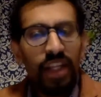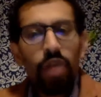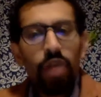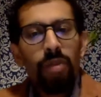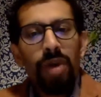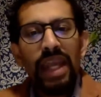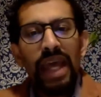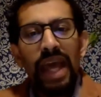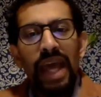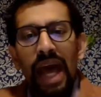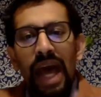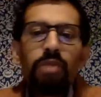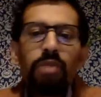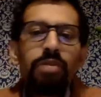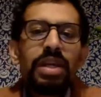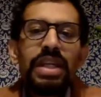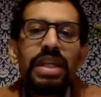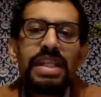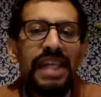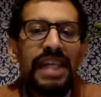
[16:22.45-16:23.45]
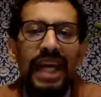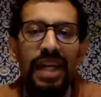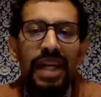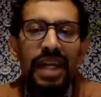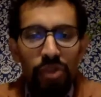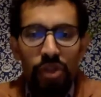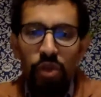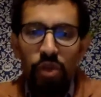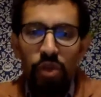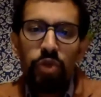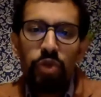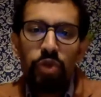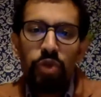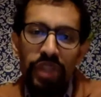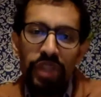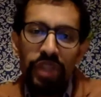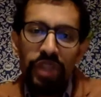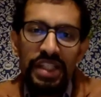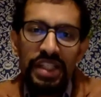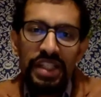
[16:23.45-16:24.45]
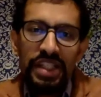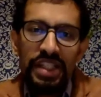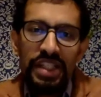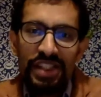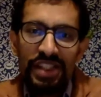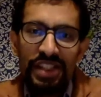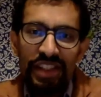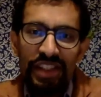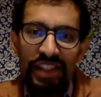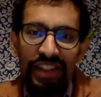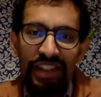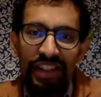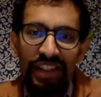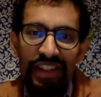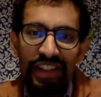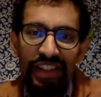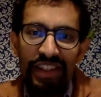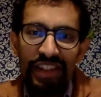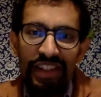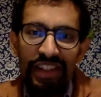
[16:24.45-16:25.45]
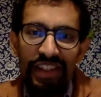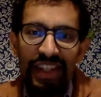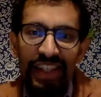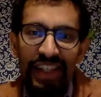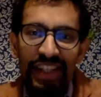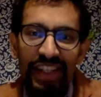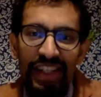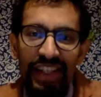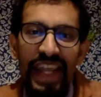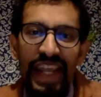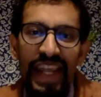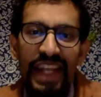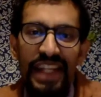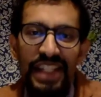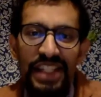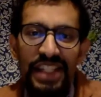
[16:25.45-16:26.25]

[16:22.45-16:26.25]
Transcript: No matter how many times you put these letters together,